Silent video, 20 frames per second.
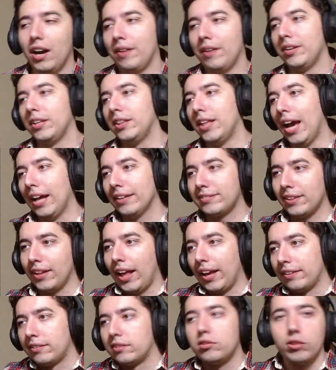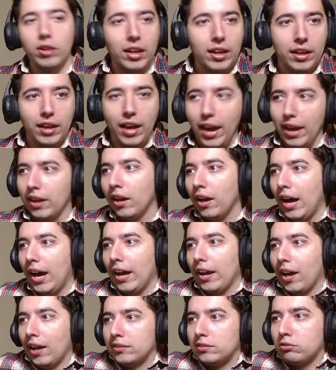I mean, that's like... Hey,
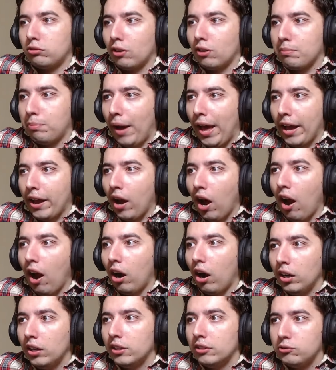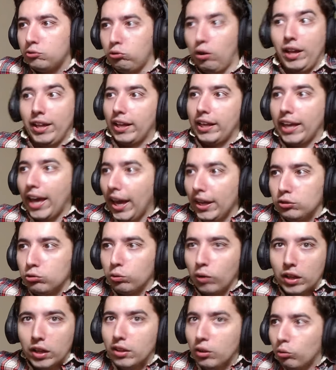I got struck by a car trying to catch
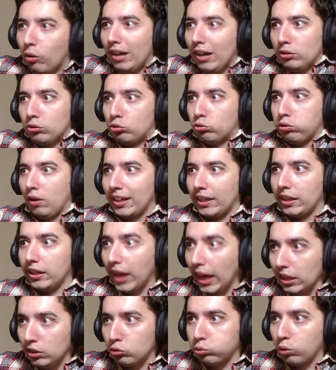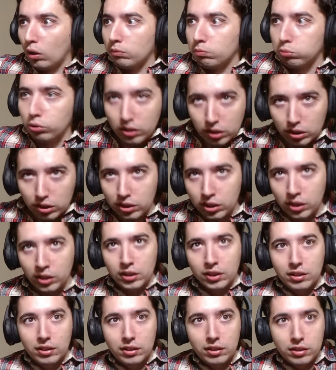one. Why are you trying to catch one, brother?
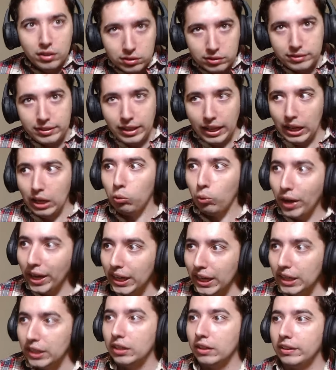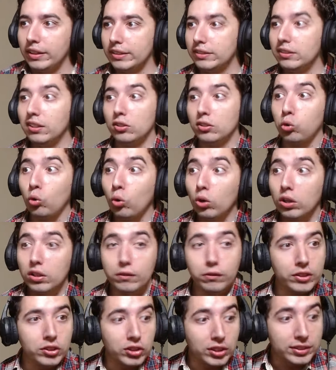Stay away! It's a
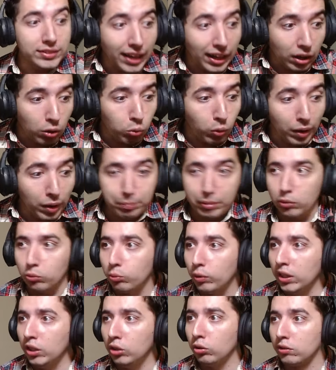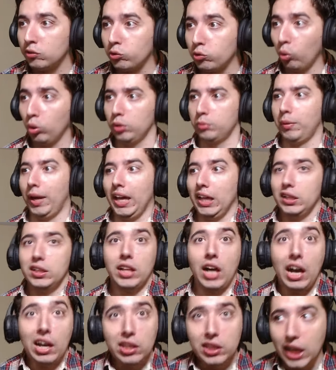swordfish. It's got a weapon. What are you, a sword man?
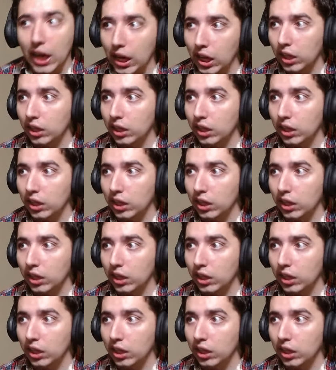Nah, nah.